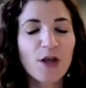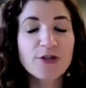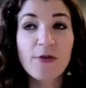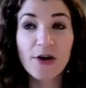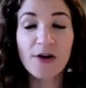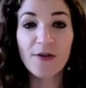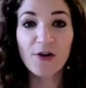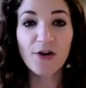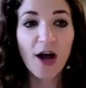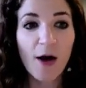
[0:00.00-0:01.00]
So there
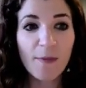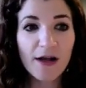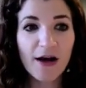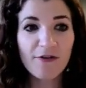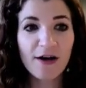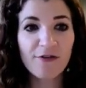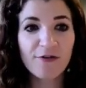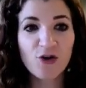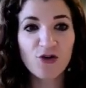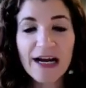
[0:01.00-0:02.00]
are a couple
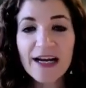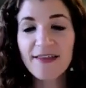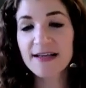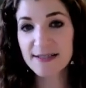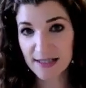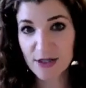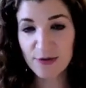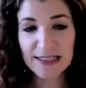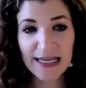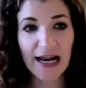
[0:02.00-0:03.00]
of great things that
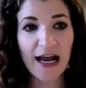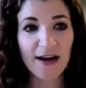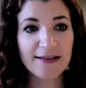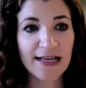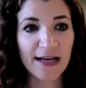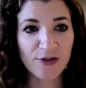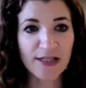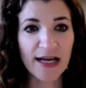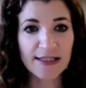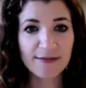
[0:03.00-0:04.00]
students get out of this
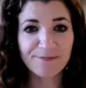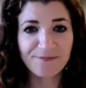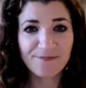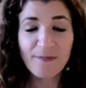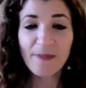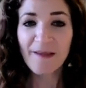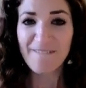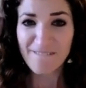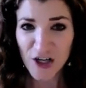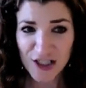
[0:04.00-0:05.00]
exercise.
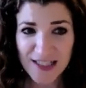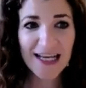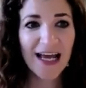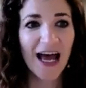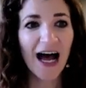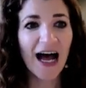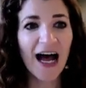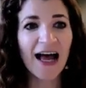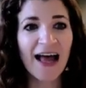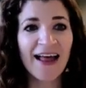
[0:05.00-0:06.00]
First,
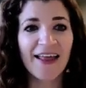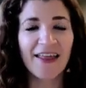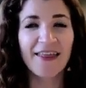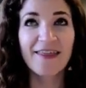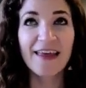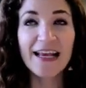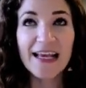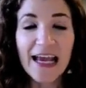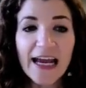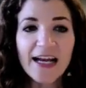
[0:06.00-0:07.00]
they
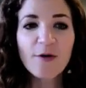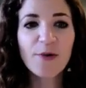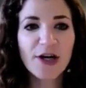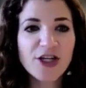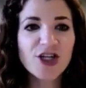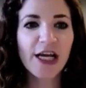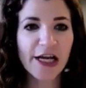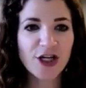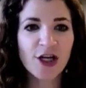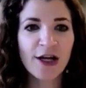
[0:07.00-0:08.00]
gain an
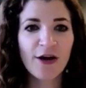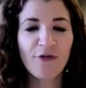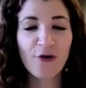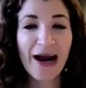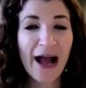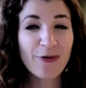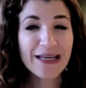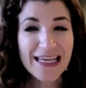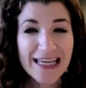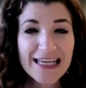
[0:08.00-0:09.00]
appreciation for how
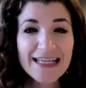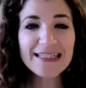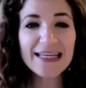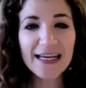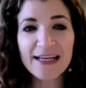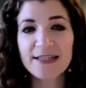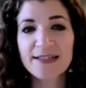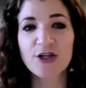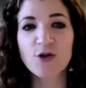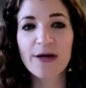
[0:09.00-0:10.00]
easy it is
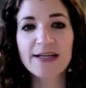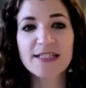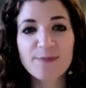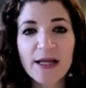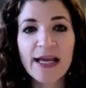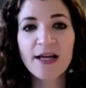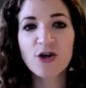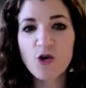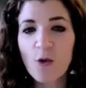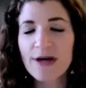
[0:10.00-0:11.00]
to
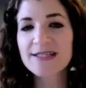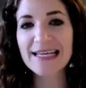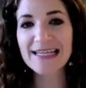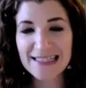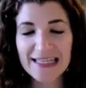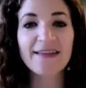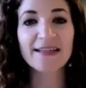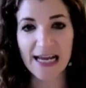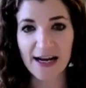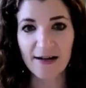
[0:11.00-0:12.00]
explain noise they see in the
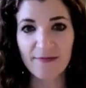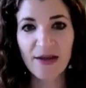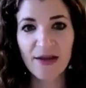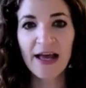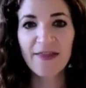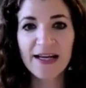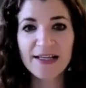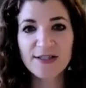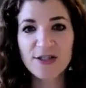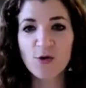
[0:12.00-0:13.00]
data. That
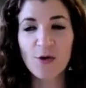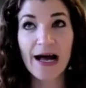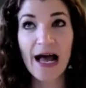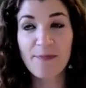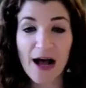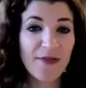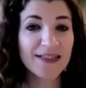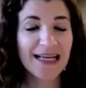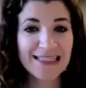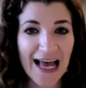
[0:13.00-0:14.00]
is, to
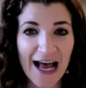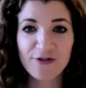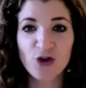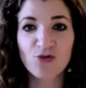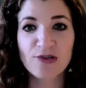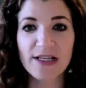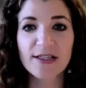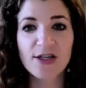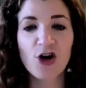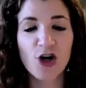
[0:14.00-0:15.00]
hypothesize after
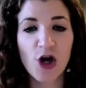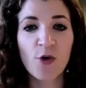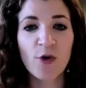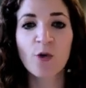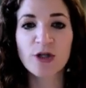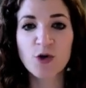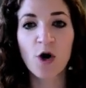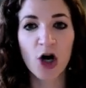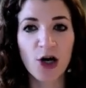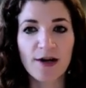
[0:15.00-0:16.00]
results are known, or to
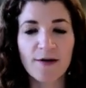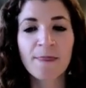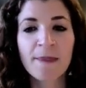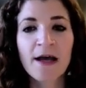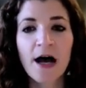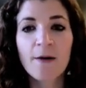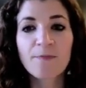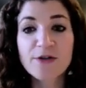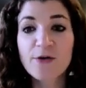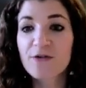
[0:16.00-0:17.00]

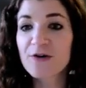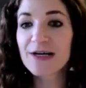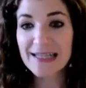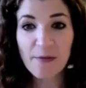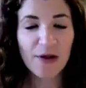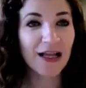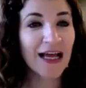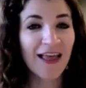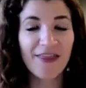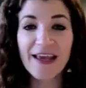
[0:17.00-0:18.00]
HARK. So for example,
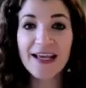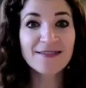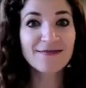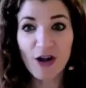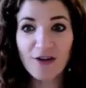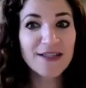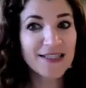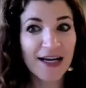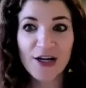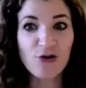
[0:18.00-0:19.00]
they can all of a
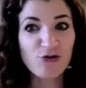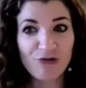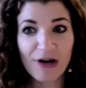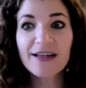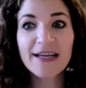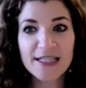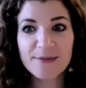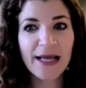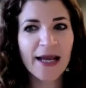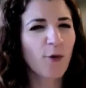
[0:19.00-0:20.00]
sudden readily
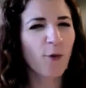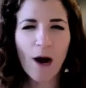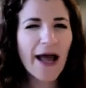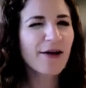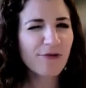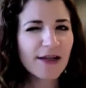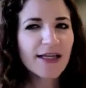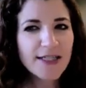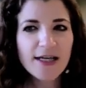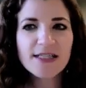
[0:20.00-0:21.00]
explain why it
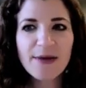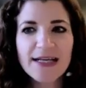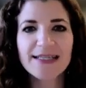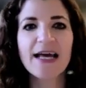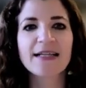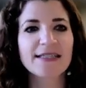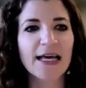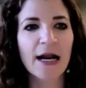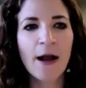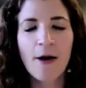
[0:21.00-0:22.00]
really does make sense
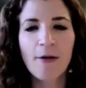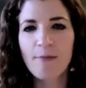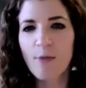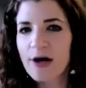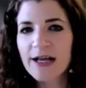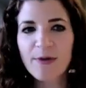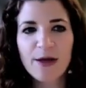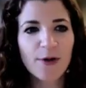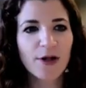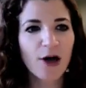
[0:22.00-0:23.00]
that morning
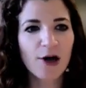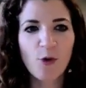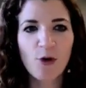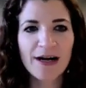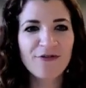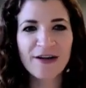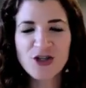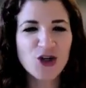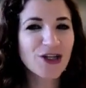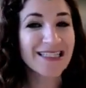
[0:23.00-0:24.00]
people are more
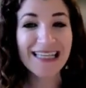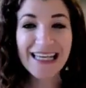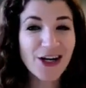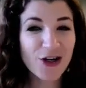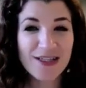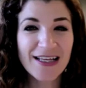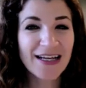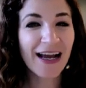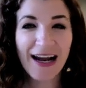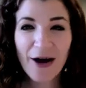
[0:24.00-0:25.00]
adventurous eaters than
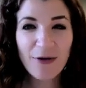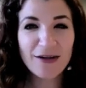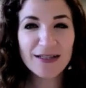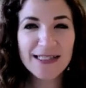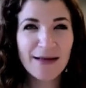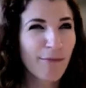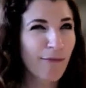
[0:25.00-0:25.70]
night owls,